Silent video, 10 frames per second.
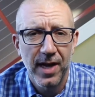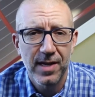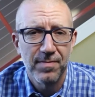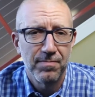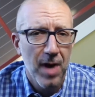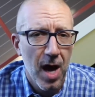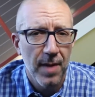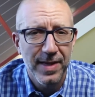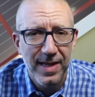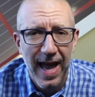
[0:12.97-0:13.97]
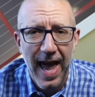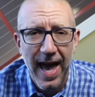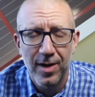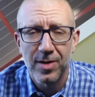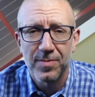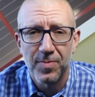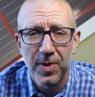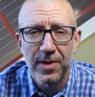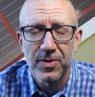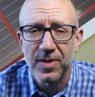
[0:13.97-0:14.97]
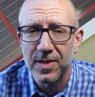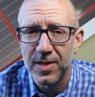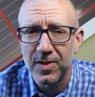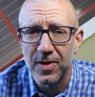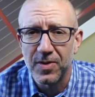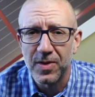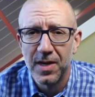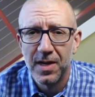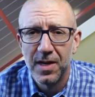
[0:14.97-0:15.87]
like mom and dad or brothers and sisters,